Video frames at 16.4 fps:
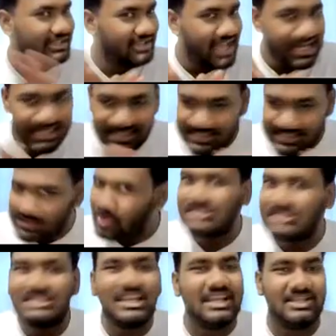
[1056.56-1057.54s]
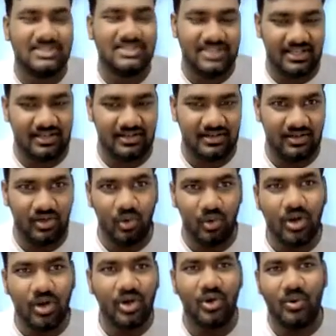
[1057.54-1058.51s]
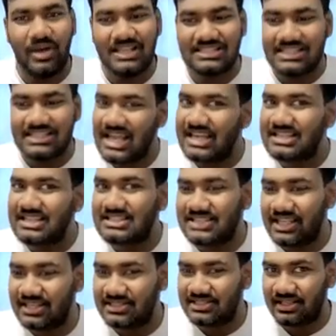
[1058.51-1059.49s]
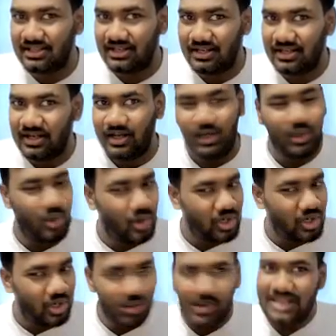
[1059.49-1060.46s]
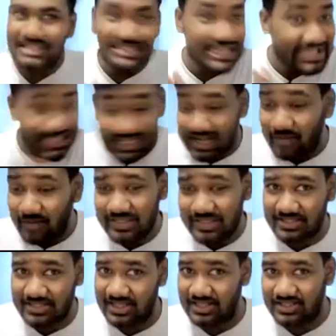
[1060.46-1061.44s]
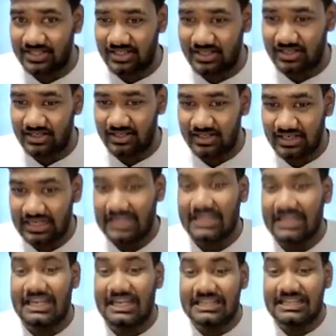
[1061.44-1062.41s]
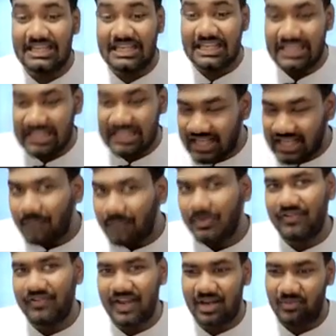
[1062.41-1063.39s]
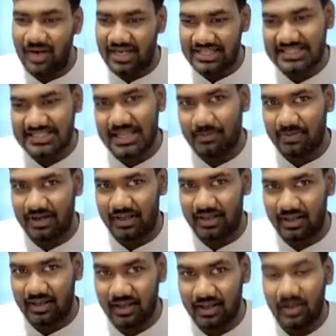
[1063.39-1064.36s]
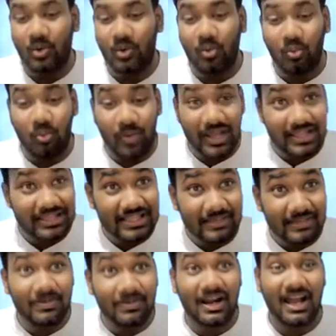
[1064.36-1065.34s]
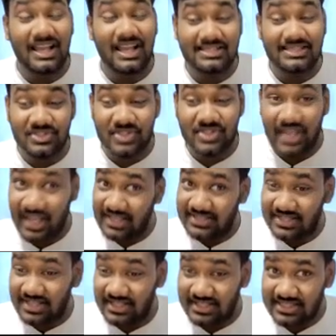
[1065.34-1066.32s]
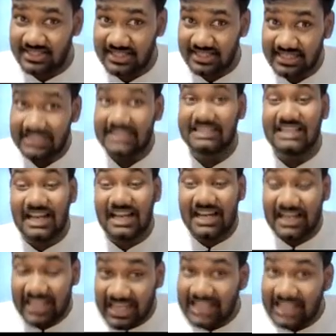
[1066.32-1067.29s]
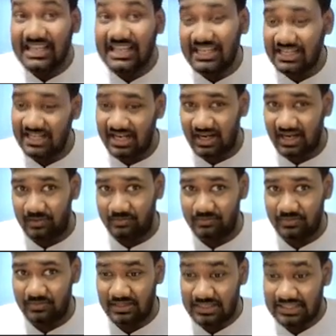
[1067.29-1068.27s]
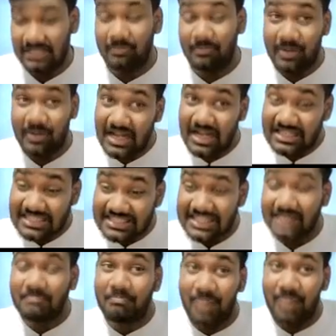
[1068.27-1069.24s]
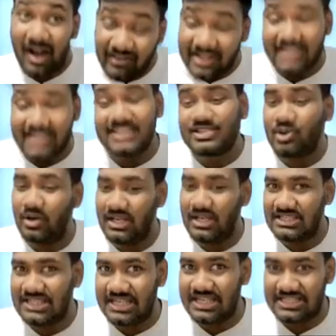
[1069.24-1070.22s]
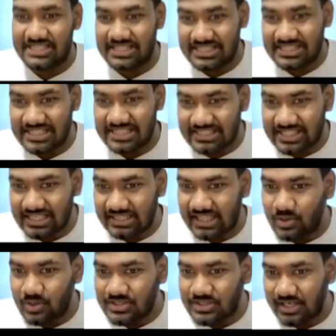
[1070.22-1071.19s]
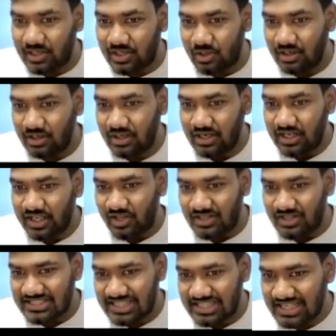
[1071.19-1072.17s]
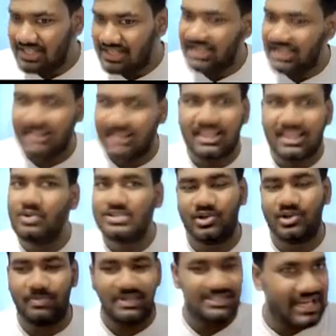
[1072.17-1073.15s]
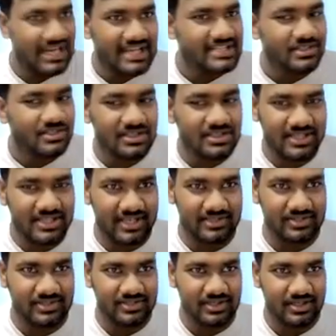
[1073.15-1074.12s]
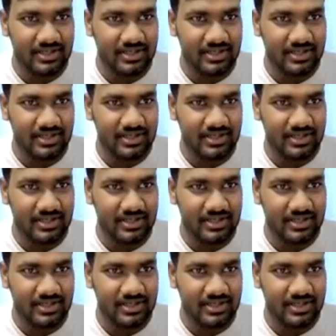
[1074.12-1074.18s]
That is not changing. Don't go and say that is changing. Don't go and say income is changing. In the income effect, what is happening? When the price changes, the real income, the purchasing power is only changed. See, this is still 1,000, no? You're still earning 1,000 rupees. That has not changed.